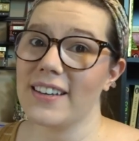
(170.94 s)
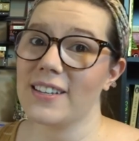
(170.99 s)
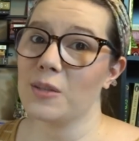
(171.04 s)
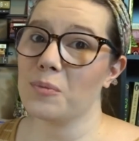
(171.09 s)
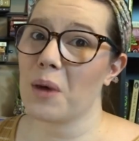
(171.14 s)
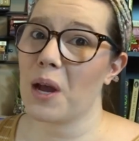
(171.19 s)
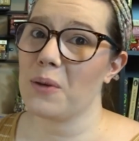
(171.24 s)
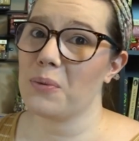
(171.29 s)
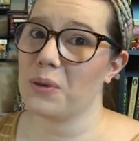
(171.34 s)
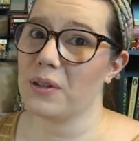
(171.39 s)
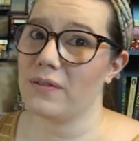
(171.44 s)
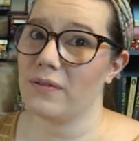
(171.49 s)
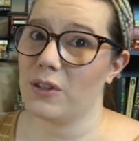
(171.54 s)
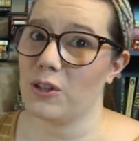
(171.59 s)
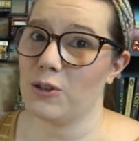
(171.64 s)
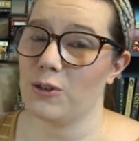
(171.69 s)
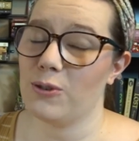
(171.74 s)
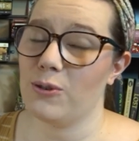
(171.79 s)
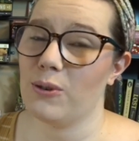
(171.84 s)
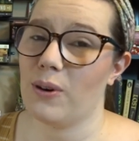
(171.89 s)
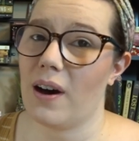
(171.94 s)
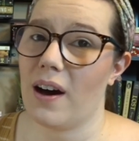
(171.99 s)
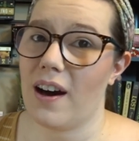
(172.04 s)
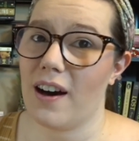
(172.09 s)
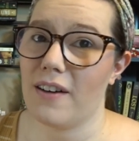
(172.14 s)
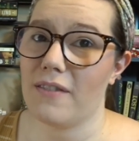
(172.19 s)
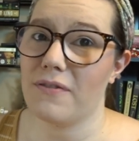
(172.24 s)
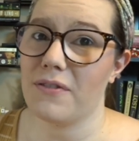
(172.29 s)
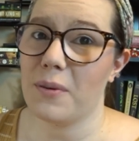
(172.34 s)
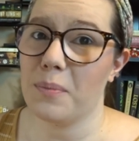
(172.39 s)
is my review
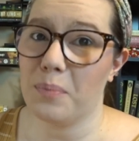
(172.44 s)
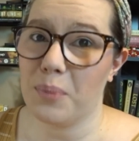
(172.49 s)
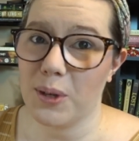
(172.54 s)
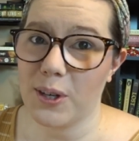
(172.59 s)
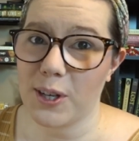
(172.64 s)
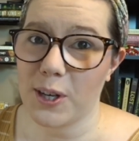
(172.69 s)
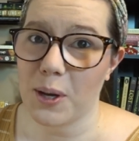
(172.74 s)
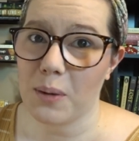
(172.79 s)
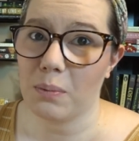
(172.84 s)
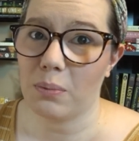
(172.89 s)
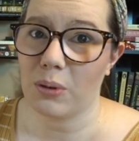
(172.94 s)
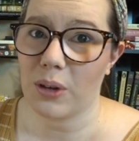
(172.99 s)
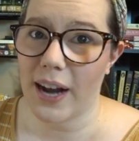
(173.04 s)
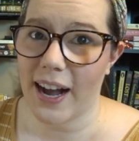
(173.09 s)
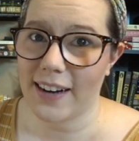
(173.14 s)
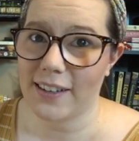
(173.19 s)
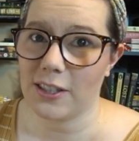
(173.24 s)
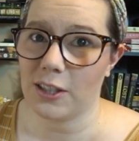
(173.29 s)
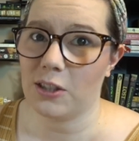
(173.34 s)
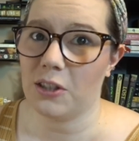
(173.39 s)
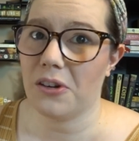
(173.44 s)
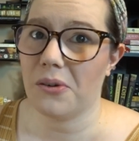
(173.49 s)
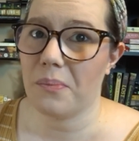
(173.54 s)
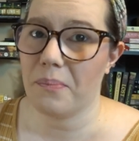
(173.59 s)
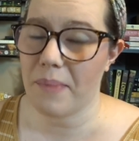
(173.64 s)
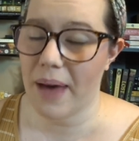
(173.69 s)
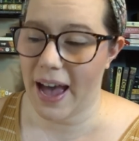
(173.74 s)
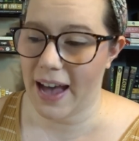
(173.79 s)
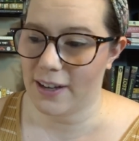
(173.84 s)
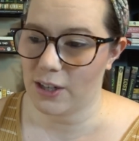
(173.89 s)
of the book Practical
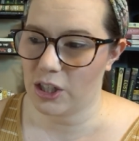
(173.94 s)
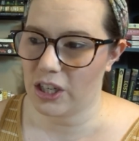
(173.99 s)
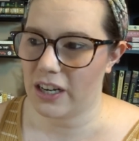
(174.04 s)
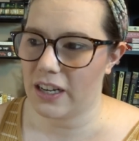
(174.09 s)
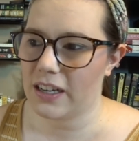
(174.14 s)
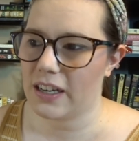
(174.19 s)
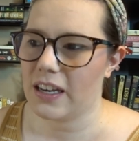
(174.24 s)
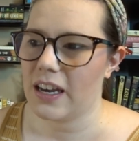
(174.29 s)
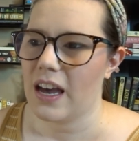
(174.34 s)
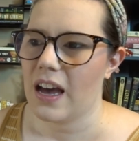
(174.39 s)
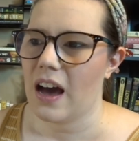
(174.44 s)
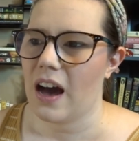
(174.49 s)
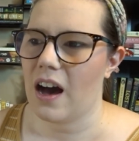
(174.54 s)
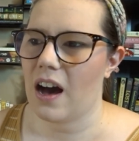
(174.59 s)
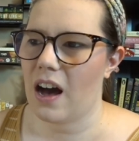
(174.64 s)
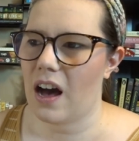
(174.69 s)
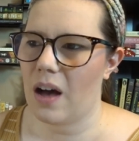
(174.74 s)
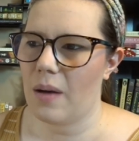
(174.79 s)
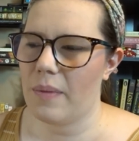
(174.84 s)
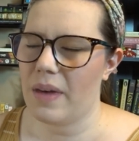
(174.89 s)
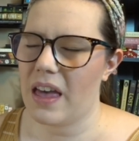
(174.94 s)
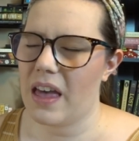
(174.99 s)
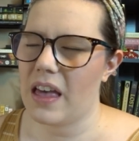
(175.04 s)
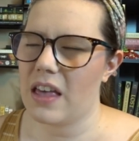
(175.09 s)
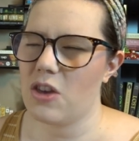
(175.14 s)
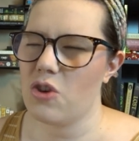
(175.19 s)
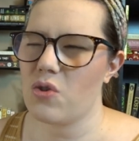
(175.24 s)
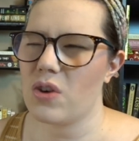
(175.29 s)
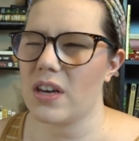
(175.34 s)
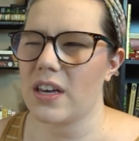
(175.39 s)
Magic.
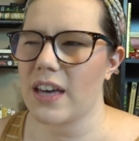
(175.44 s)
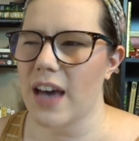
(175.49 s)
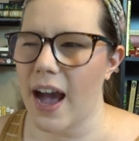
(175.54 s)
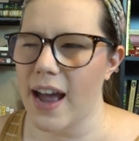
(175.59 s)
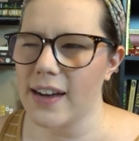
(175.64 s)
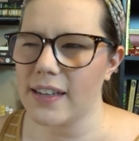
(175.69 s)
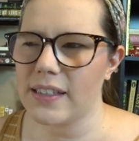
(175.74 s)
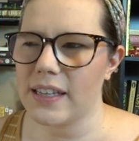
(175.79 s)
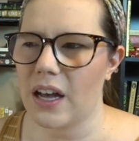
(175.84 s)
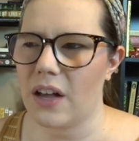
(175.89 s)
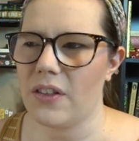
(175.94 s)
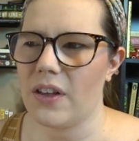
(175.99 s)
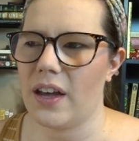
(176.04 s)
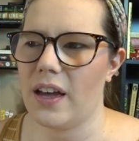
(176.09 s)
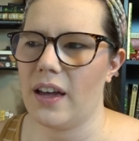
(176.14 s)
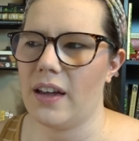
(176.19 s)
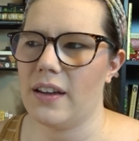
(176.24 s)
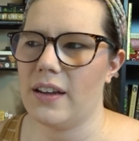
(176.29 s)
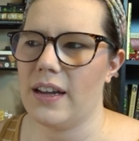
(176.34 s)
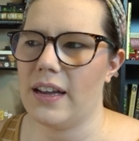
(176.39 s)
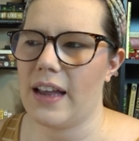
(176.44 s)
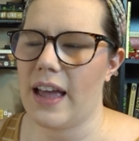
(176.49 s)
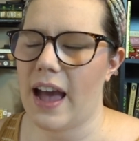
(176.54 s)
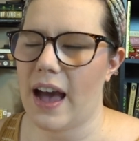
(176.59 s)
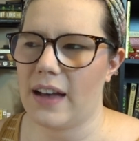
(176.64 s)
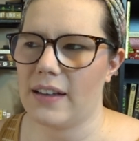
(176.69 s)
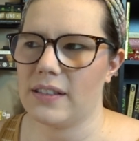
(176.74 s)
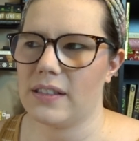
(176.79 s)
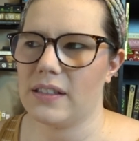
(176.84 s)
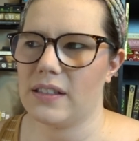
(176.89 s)
You can kind of tell that it
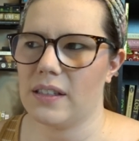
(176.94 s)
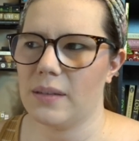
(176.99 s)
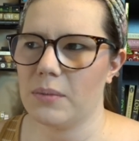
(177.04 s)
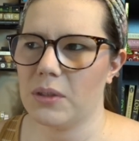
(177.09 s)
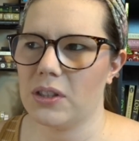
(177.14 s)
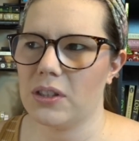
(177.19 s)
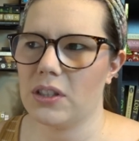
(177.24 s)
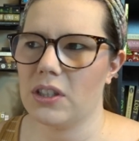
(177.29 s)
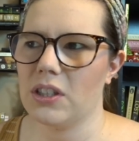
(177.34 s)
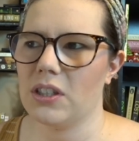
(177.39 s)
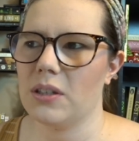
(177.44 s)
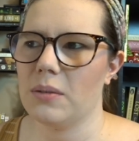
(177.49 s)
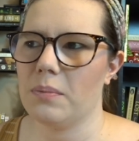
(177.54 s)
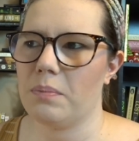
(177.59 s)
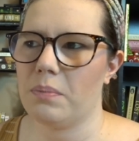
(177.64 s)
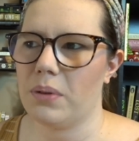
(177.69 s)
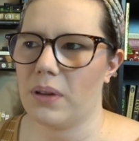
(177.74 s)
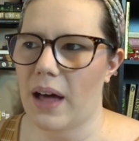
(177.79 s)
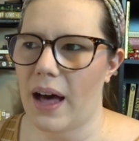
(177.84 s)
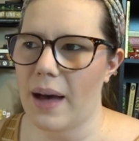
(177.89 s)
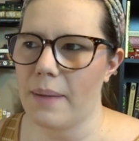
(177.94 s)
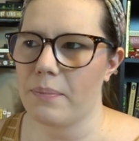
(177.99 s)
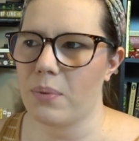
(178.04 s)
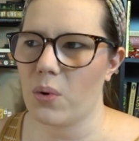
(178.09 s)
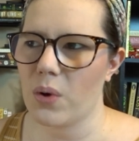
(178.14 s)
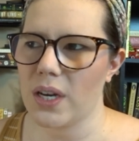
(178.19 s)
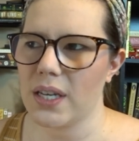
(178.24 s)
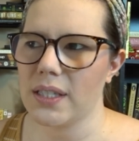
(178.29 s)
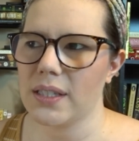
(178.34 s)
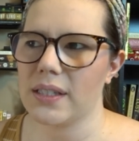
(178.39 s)
has similar plot
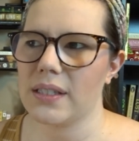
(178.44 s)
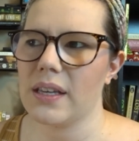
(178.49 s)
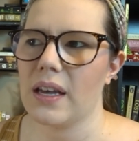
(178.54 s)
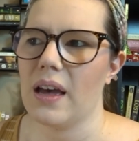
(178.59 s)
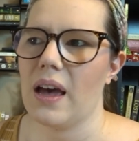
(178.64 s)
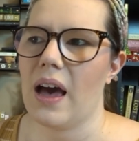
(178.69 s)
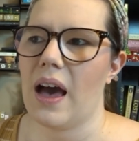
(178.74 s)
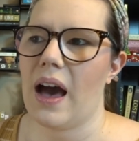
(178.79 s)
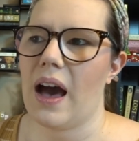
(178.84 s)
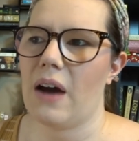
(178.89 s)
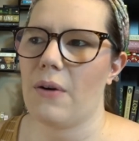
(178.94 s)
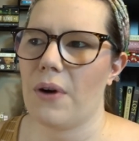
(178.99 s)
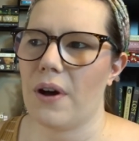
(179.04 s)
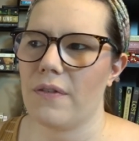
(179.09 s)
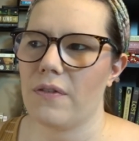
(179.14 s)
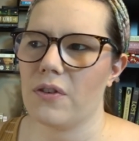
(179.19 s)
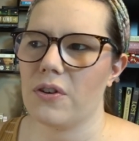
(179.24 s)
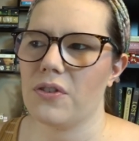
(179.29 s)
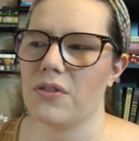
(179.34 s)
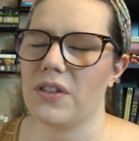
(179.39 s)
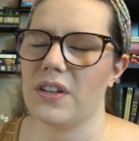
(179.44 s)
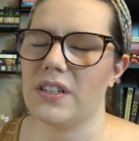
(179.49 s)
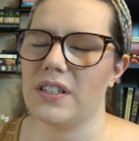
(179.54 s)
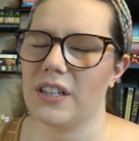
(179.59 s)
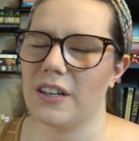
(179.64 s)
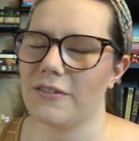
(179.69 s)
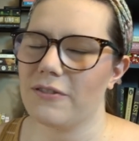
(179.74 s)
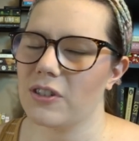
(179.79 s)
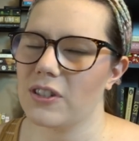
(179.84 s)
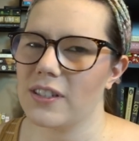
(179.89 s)
points. However, the
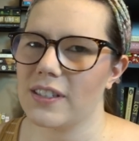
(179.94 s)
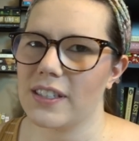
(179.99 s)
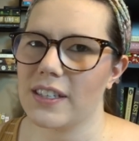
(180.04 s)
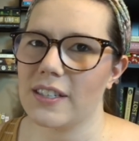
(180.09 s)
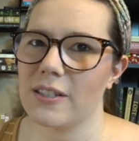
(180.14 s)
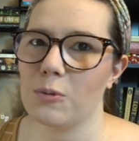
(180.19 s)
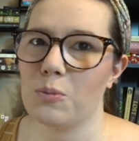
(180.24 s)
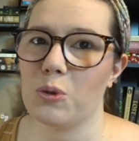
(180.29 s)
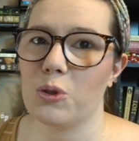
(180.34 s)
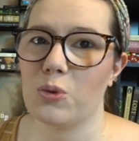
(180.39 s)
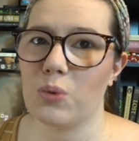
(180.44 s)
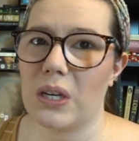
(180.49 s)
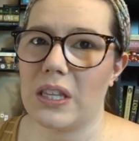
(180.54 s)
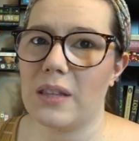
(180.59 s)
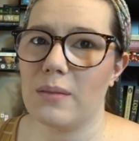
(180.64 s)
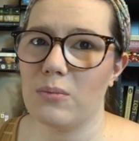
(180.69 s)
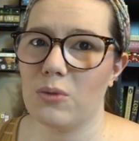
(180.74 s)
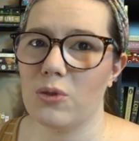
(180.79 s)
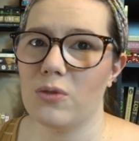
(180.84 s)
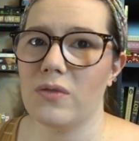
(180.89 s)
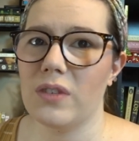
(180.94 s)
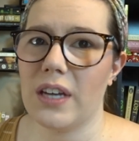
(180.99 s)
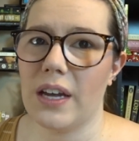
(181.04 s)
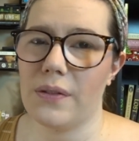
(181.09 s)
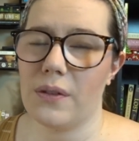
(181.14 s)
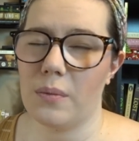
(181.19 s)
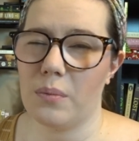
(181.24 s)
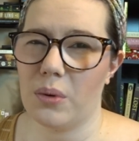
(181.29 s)
differences between the movie and the